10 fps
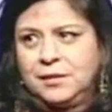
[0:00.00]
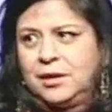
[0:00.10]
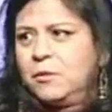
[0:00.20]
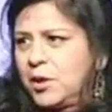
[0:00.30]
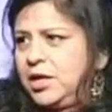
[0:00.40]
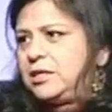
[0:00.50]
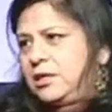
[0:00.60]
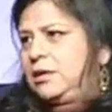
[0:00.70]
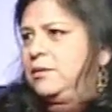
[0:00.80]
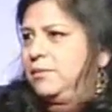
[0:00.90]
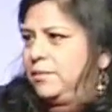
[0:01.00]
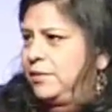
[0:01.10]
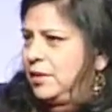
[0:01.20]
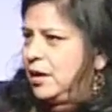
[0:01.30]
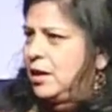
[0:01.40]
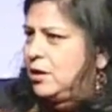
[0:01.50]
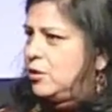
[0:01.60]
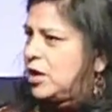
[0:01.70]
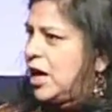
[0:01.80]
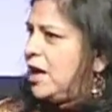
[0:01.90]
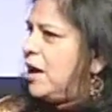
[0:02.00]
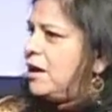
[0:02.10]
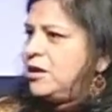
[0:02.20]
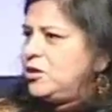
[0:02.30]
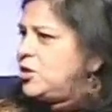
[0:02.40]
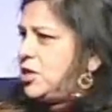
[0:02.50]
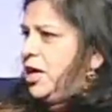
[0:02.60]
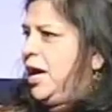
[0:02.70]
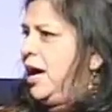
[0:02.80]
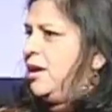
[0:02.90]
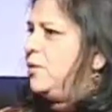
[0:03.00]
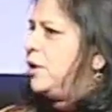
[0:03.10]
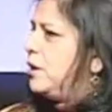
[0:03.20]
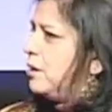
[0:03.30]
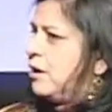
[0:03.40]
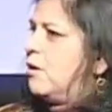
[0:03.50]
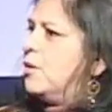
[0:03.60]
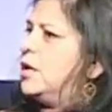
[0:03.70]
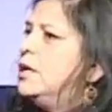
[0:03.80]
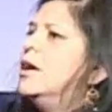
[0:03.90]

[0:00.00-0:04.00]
Embrace it. You cannot understand where you're going